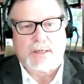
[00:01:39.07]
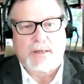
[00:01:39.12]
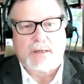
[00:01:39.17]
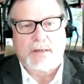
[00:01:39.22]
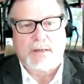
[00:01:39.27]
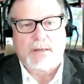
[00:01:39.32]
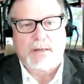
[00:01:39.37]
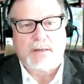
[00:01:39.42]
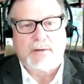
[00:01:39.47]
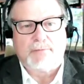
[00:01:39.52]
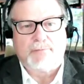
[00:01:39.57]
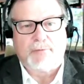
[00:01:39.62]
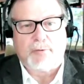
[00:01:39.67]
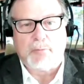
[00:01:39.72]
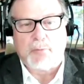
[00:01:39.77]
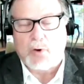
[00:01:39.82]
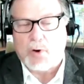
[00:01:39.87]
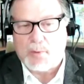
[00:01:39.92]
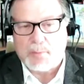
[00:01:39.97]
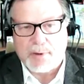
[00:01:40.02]
for
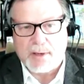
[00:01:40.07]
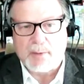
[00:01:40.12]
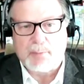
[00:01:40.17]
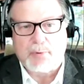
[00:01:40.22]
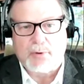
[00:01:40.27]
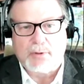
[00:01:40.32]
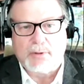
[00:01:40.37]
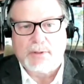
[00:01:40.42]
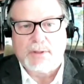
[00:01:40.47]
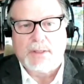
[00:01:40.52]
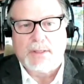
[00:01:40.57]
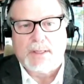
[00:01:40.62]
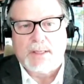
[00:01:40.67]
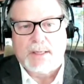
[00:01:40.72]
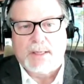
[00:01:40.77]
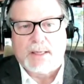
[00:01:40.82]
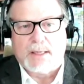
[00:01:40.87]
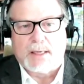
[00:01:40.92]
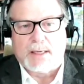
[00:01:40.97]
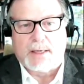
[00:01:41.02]
more people
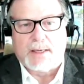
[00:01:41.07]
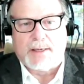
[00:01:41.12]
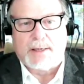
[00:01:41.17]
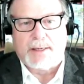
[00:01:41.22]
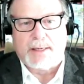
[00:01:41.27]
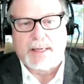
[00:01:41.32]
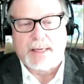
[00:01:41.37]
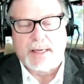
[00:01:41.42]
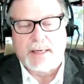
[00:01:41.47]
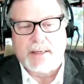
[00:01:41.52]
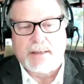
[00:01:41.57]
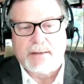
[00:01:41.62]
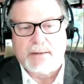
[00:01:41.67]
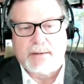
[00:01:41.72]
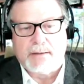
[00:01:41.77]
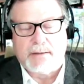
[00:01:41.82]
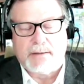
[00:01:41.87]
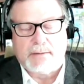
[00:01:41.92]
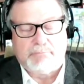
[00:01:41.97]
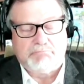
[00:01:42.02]
early in
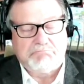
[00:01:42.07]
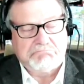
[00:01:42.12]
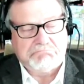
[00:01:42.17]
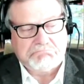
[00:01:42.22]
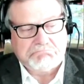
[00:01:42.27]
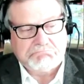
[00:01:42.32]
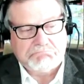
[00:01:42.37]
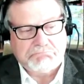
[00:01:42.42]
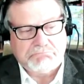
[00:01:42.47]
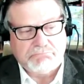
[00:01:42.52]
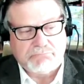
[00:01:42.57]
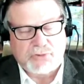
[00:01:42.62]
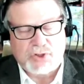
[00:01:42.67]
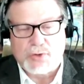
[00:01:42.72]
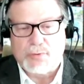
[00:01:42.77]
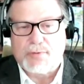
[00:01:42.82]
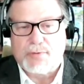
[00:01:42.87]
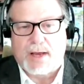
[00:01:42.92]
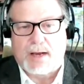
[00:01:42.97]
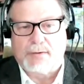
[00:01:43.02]

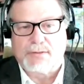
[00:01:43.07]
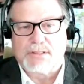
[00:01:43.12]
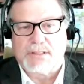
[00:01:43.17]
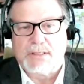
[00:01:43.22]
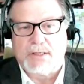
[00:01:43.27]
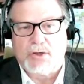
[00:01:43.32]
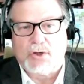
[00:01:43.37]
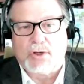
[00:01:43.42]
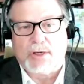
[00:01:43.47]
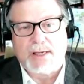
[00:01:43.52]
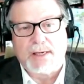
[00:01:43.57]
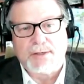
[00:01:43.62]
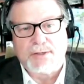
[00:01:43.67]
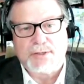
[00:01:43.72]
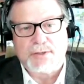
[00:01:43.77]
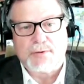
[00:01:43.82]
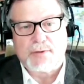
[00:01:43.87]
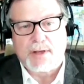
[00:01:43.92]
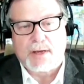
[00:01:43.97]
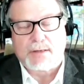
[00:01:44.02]

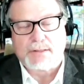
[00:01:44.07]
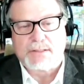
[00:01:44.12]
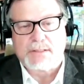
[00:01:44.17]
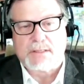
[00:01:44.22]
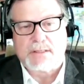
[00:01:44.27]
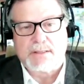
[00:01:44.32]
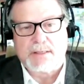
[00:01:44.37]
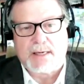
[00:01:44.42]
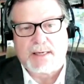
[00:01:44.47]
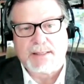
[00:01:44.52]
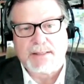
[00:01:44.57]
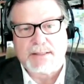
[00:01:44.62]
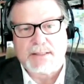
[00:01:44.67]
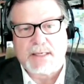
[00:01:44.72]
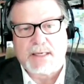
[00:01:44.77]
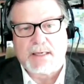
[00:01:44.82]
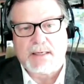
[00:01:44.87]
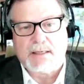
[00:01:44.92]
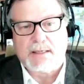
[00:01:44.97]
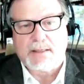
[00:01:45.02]

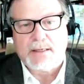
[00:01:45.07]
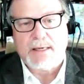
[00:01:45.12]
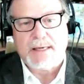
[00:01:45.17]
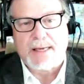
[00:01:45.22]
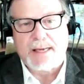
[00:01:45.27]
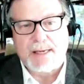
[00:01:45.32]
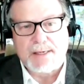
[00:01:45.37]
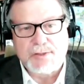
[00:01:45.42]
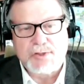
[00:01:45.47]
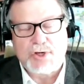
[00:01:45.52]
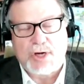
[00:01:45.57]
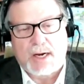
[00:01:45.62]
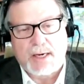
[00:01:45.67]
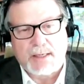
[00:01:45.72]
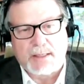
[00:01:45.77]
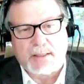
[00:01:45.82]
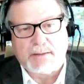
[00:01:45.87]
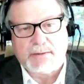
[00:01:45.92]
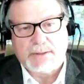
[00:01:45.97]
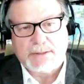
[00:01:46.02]
2019 in
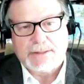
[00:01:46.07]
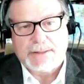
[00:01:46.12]
China.